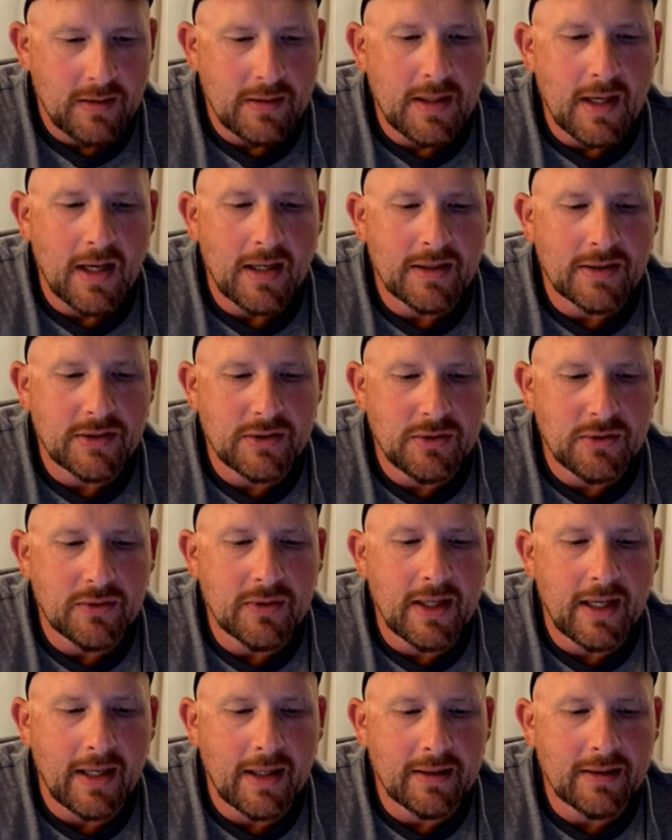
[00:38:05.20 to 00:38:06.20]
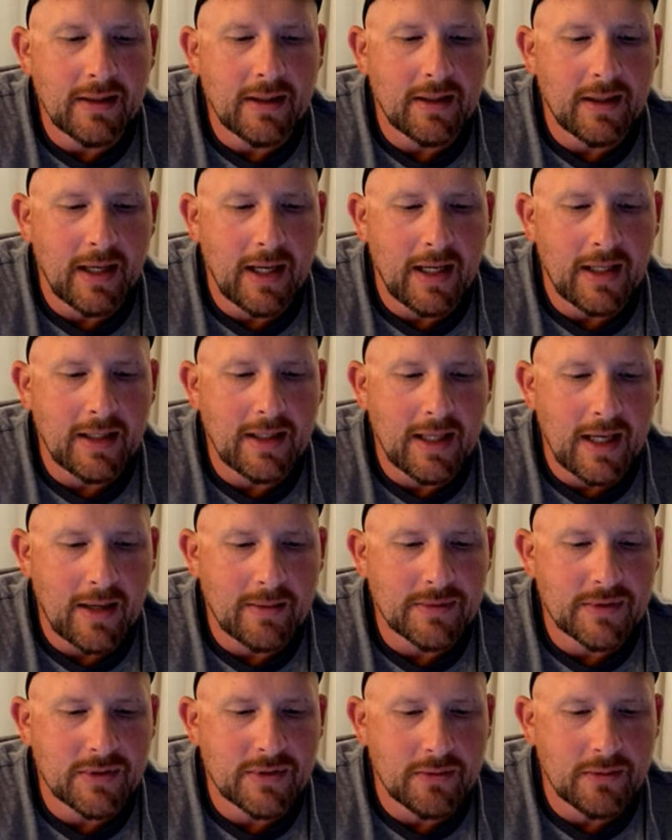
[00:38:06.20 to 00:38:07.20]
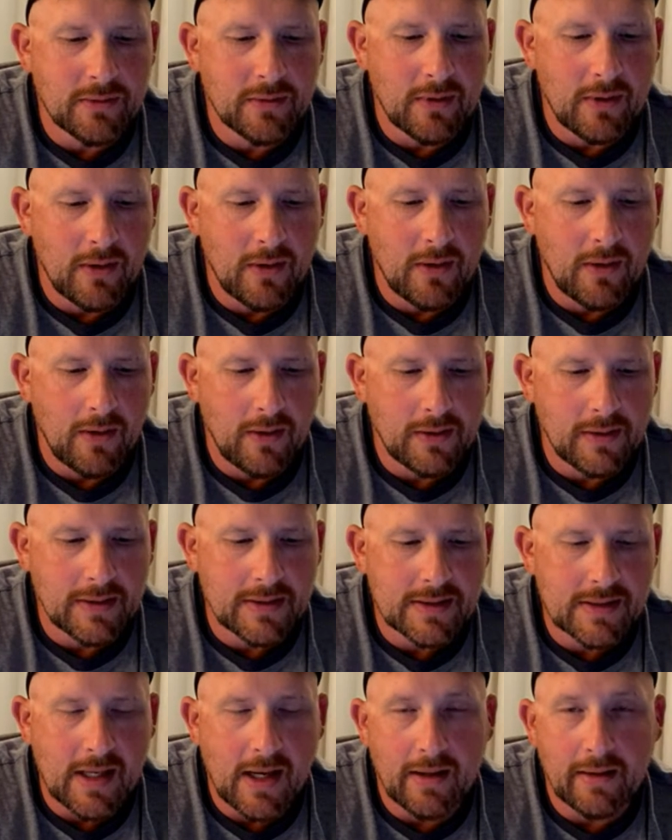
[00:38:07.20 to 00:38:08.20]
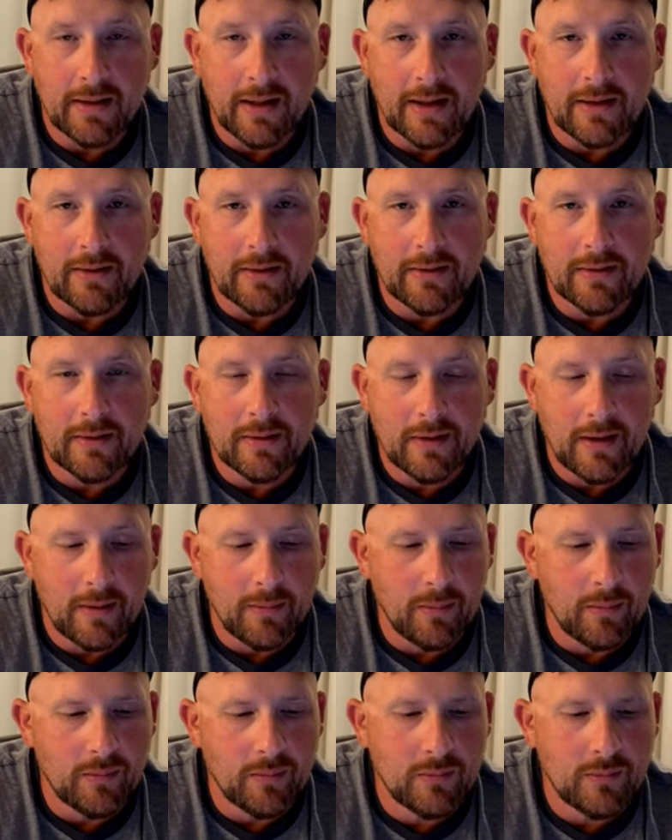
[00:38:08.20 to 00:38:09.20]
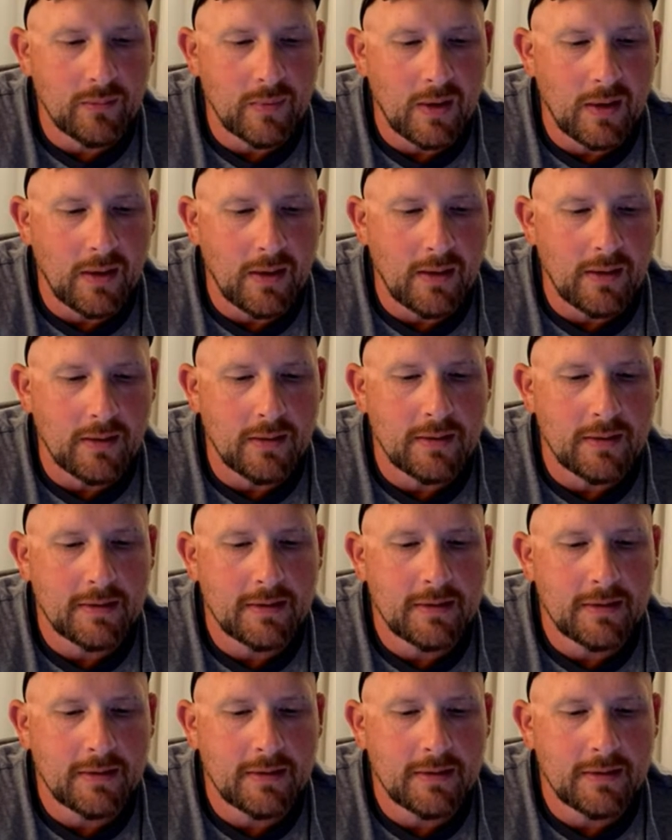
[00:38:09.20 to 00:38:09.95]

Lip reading: Yes, you can get a handicap scooter on the Skyliner. Uh,